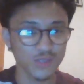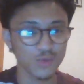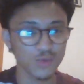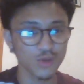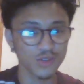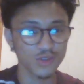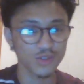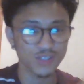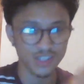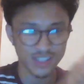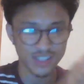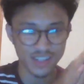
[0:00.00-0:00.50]

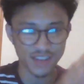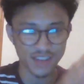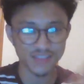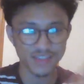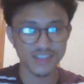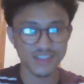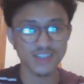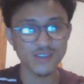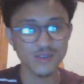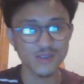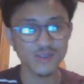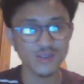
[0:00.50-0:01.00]
we'll just have
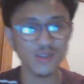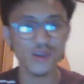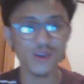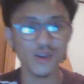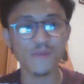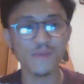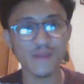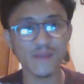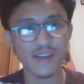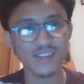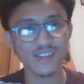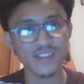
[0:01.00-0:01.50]
to use our
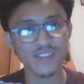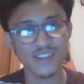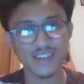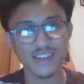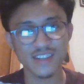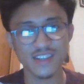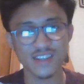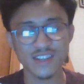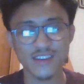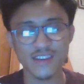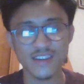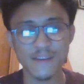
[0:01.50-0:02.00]

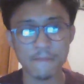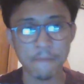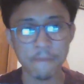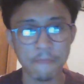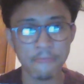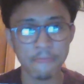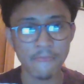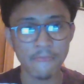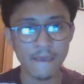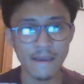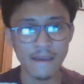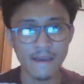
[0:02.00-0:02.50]
imagination.
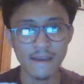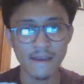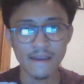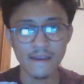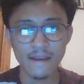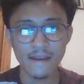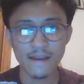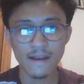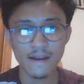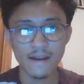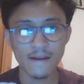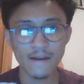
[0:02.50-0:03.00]

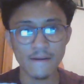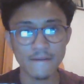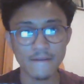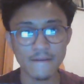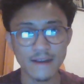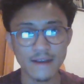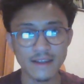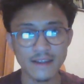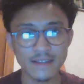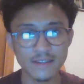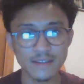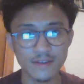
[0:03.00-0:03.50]

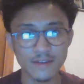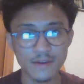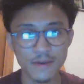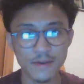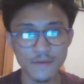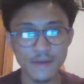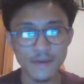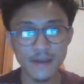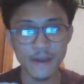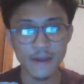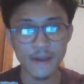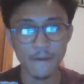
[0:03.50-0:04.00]
Alright, so here
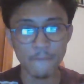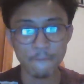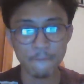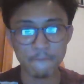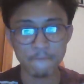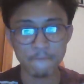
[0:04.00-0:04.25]
we go.